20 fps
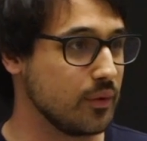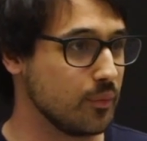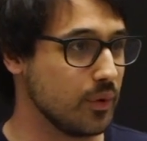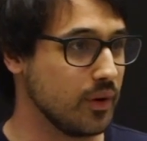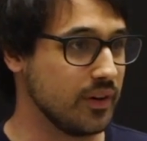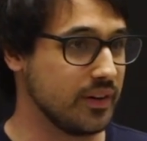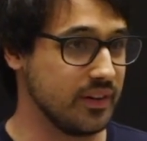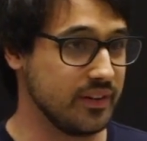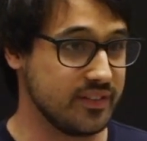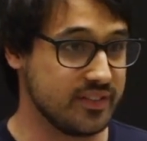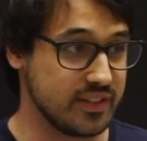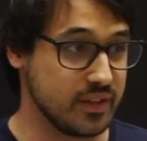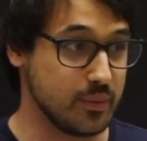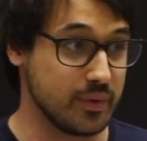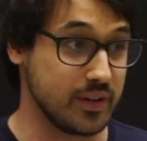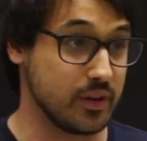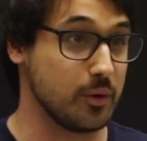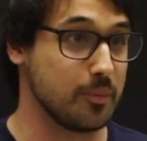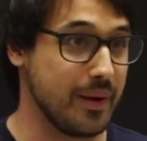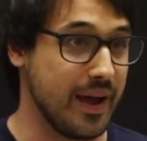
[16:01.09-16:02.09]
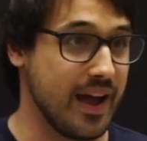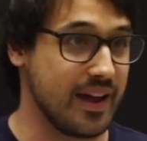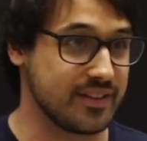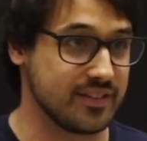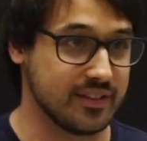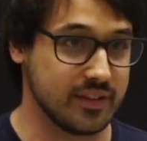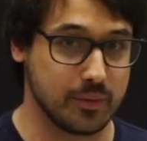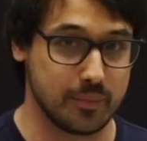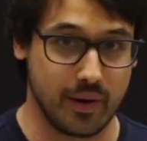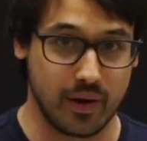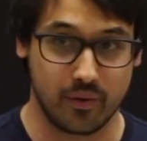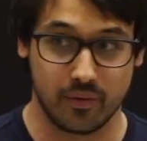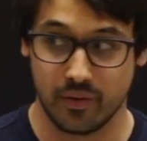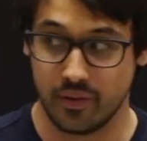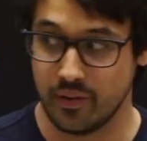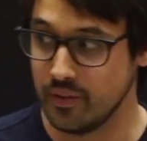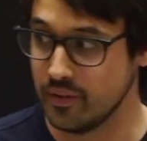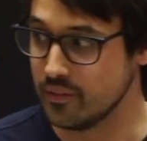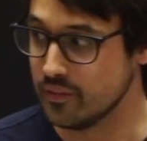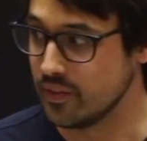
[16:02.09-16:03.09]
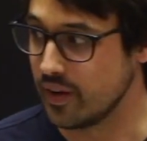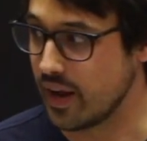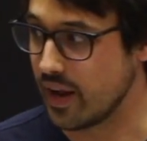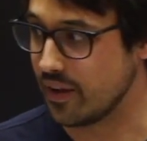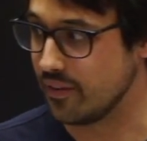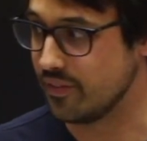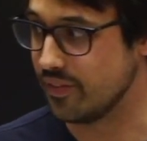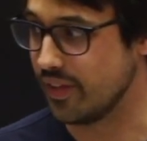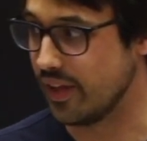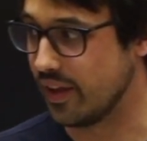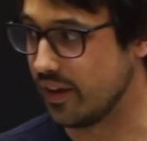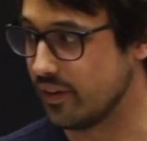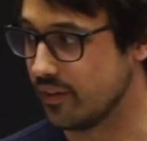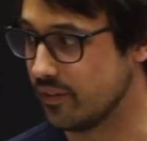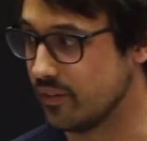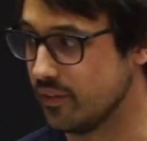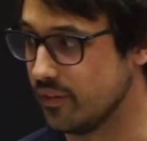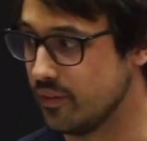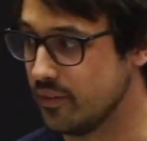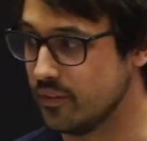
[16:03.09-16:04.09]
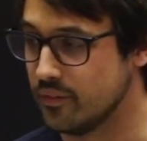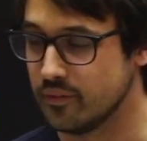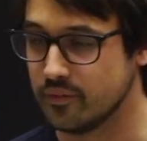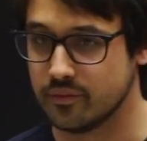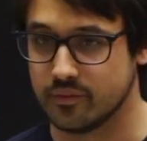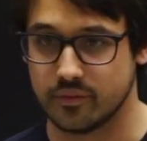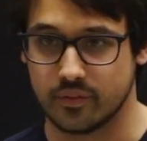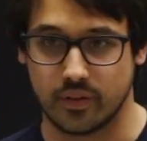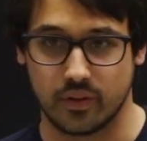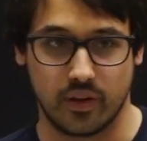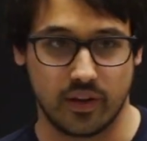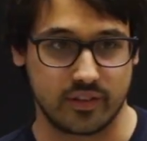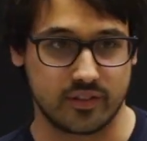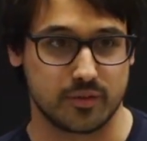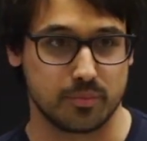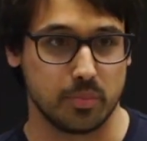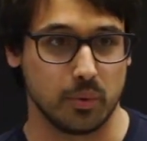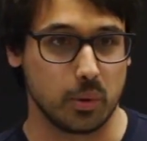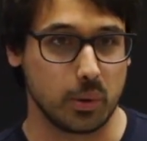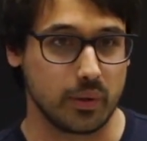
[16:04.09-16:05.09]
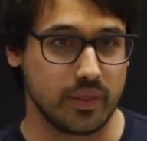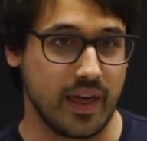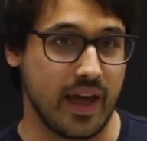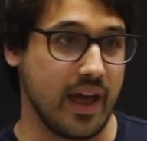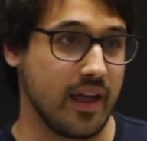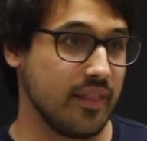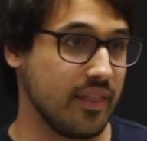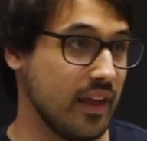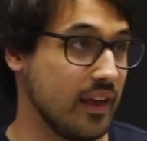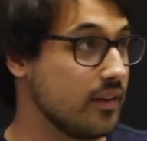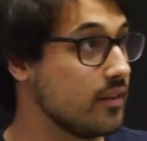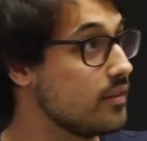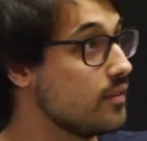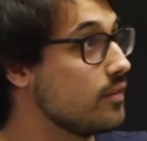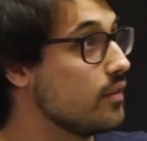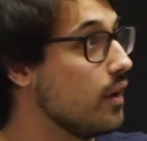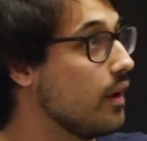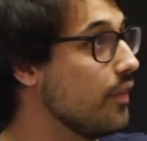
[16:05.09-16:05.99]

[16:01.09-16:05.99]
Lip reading: inward and see what you're passionate about, and then explore that. That